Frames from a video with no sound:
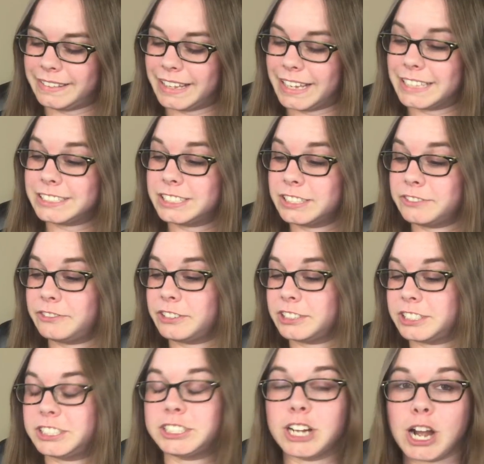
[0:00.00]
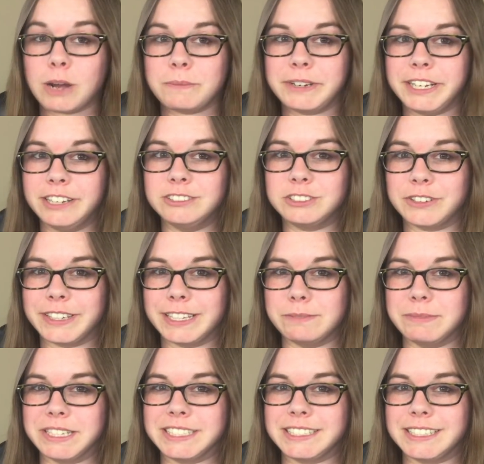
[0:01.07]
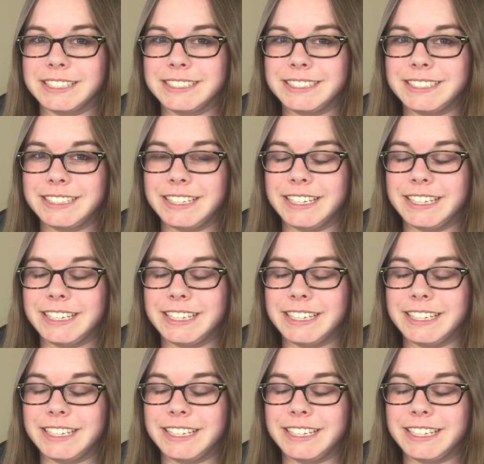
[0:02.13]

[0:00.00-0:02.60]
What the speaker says: that's your first job when you join the business,